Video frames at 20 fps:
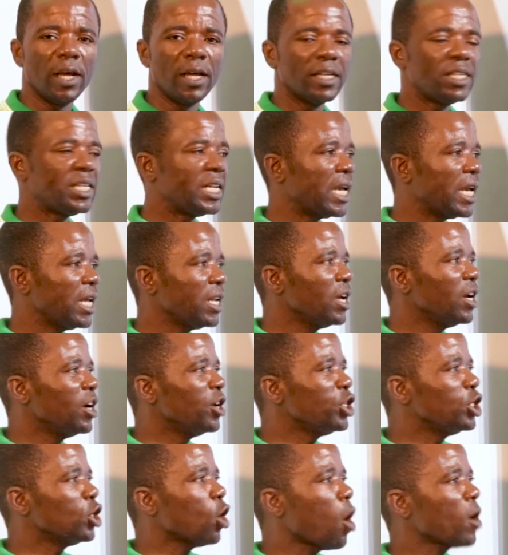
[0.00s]
then
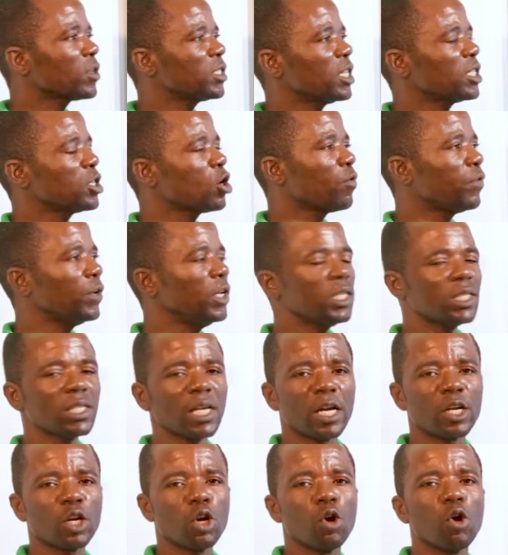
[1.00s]
the oxidation of
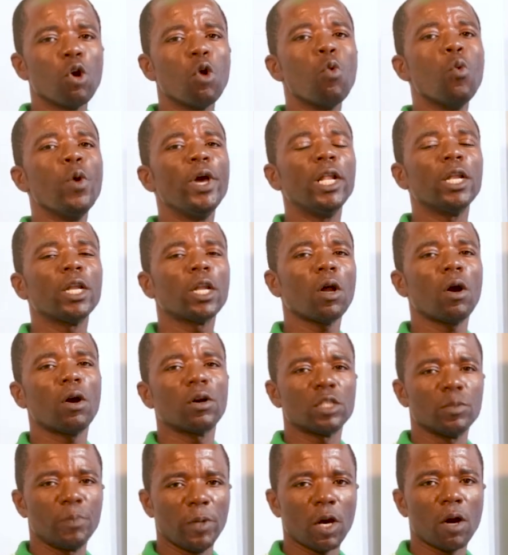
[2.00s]
ethanol will
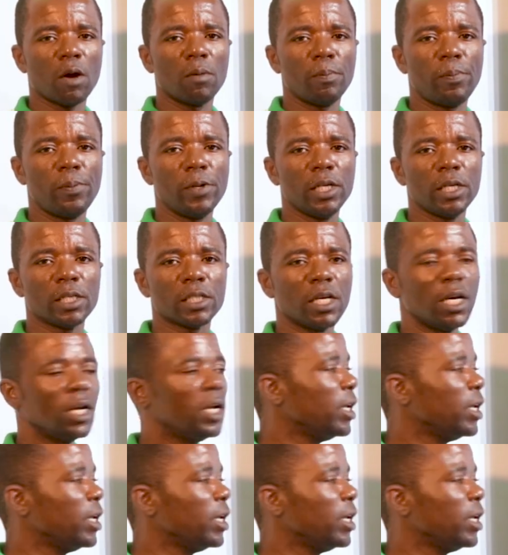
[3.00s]
not be complete.